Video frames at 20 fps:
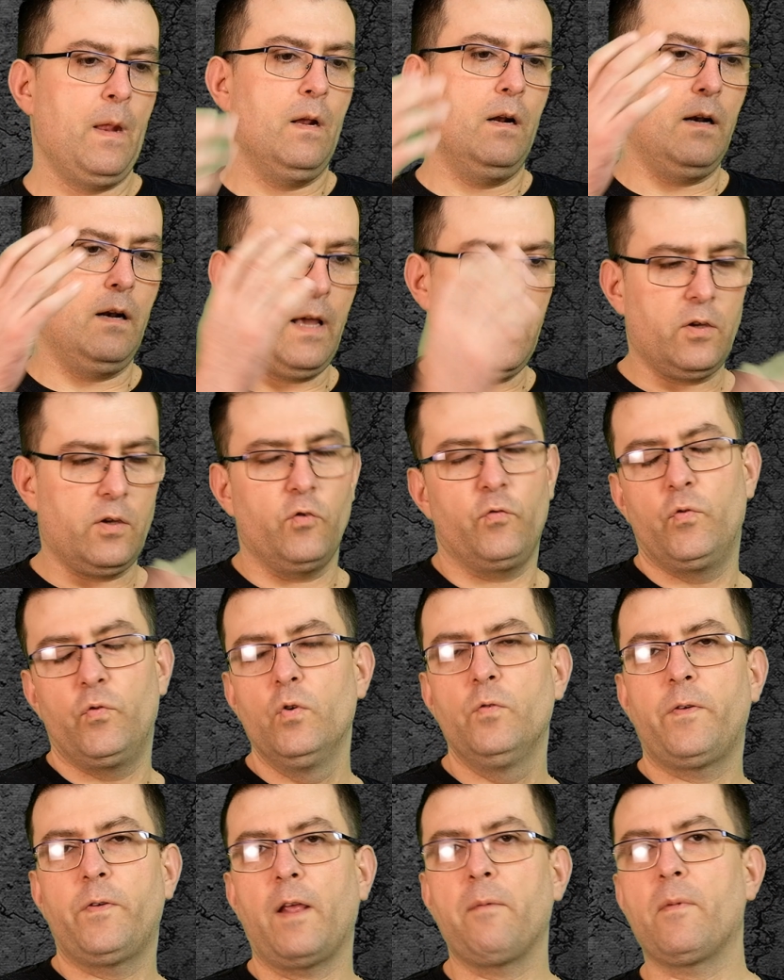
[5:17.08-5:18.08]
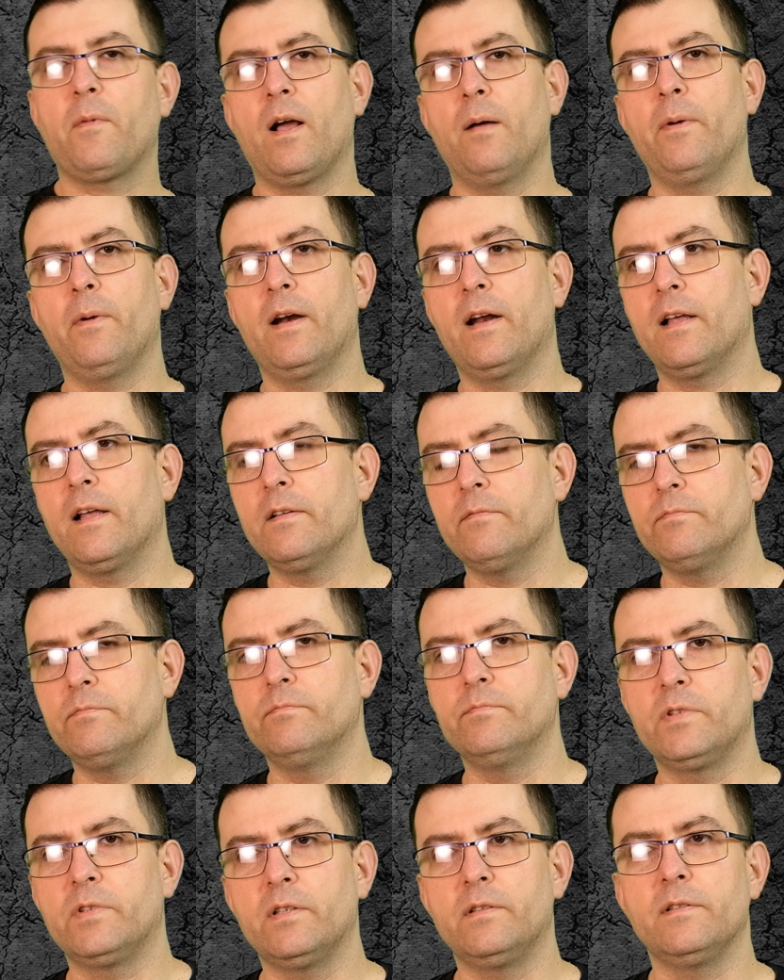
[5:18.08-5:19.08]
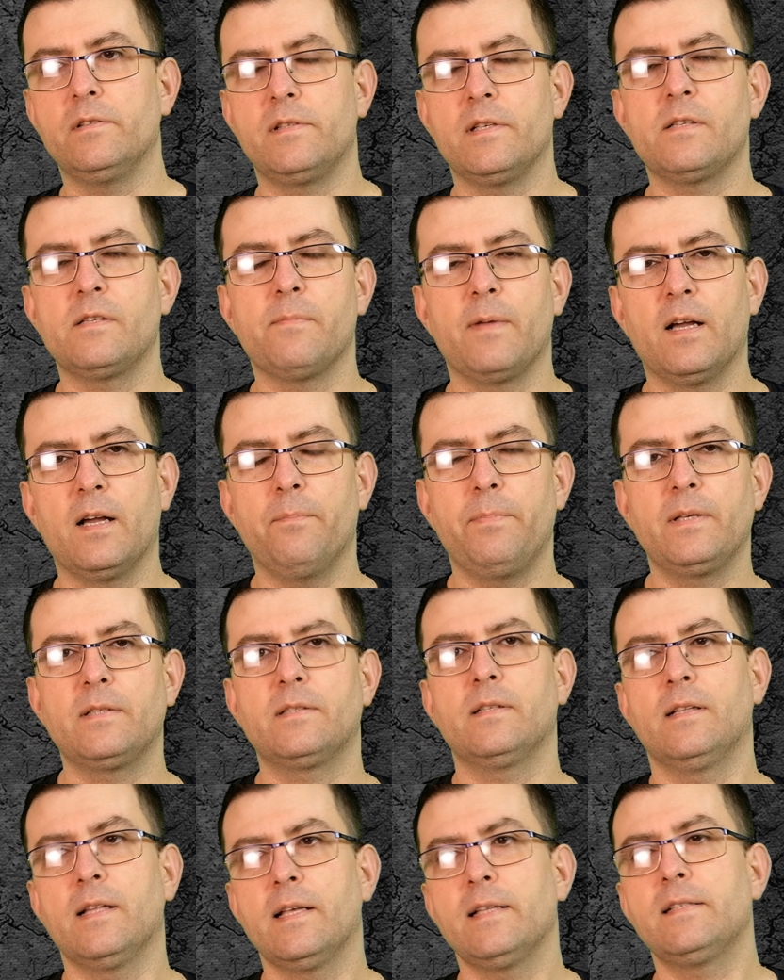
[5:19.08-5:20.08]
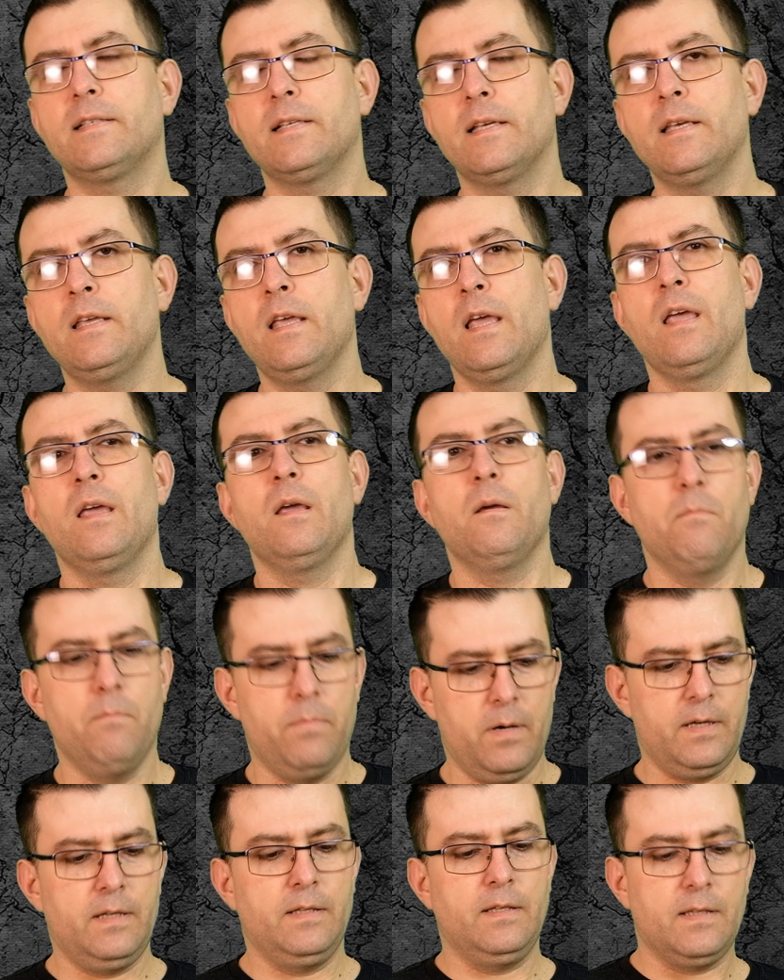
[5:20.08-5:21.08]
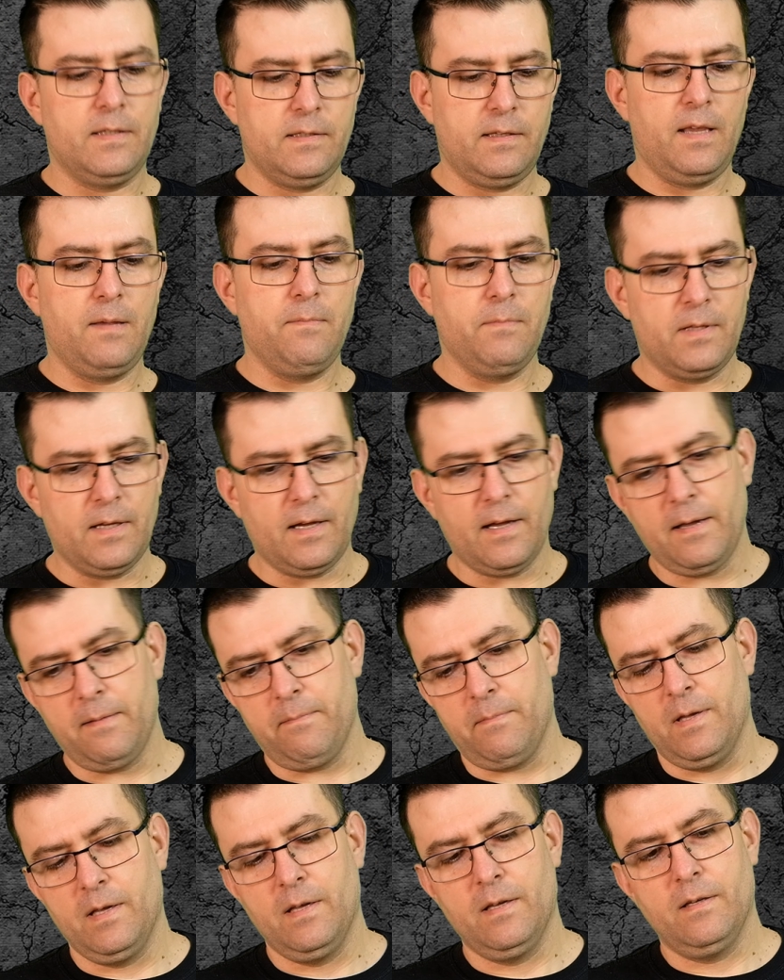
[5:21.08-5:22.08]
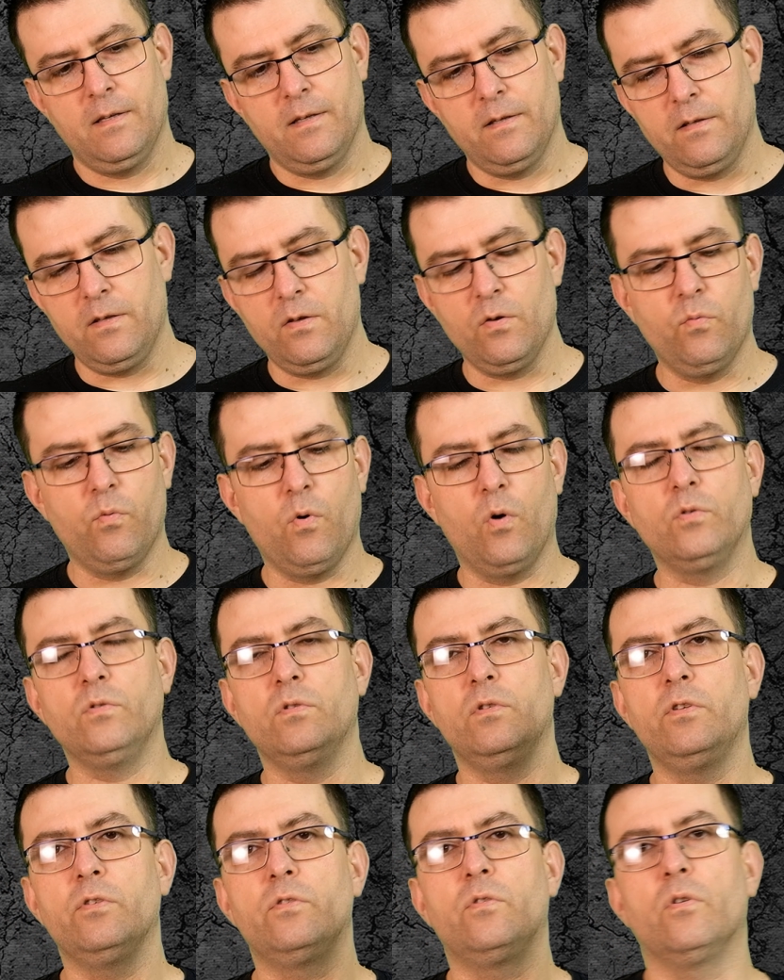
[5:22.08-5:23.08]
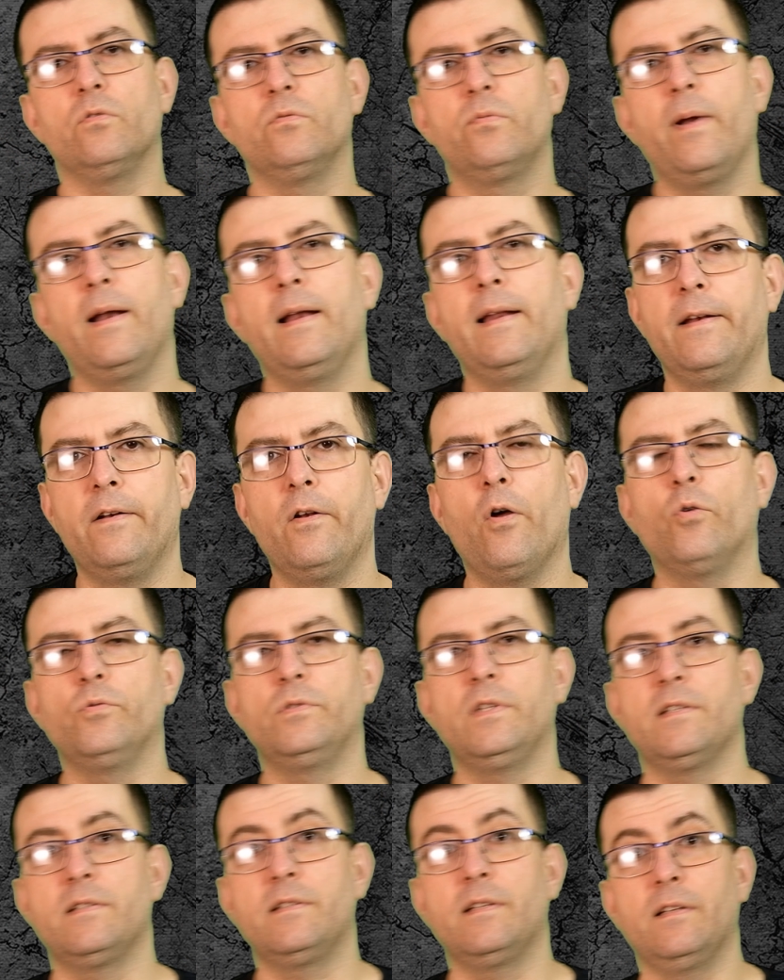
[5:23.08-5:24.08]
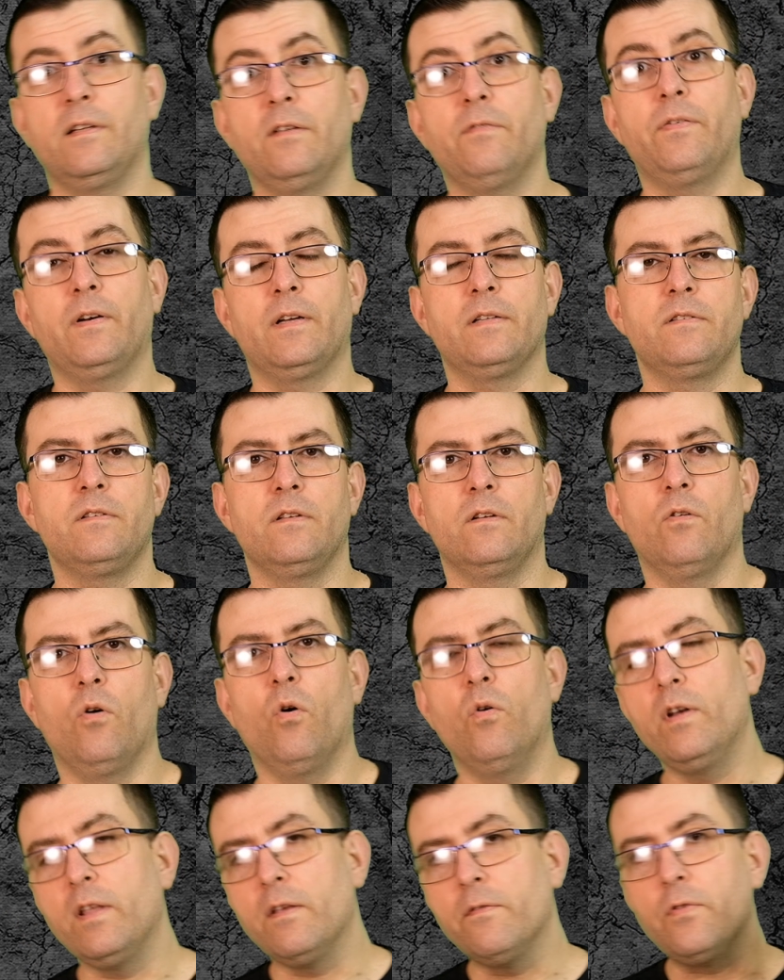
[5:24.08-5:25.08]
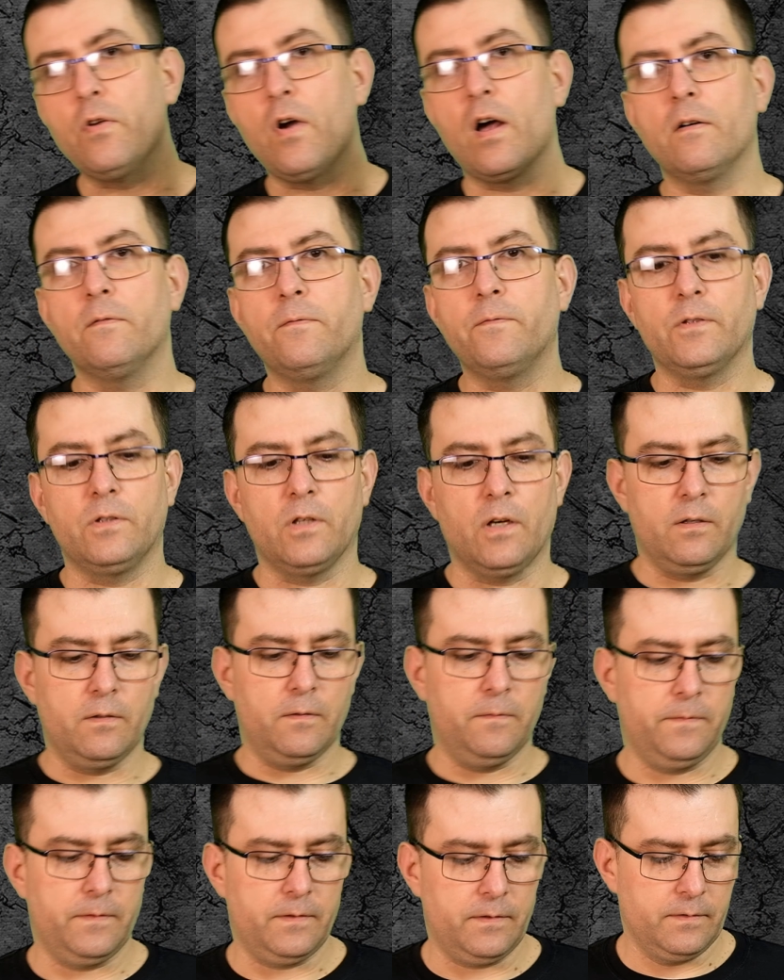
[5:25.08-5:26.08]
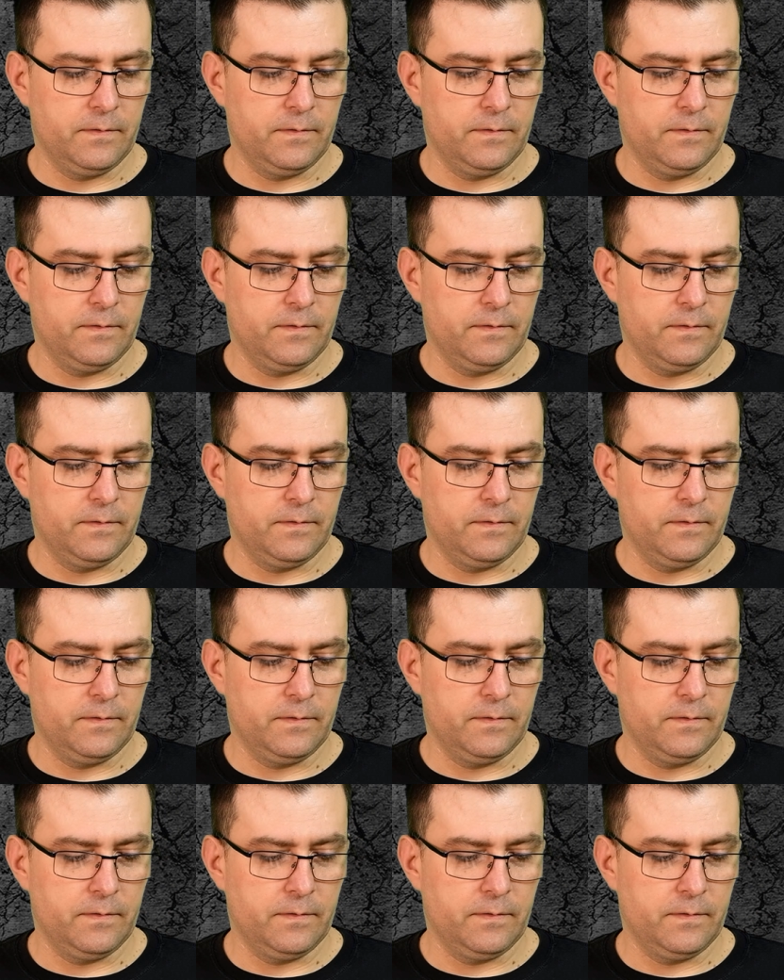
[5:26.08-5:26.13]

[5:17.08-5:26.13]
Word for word: like a full frame camera, 36 megapixel, let's say, but in the same time, you won't you don't really notice the difference. You know, only if you are a photographer.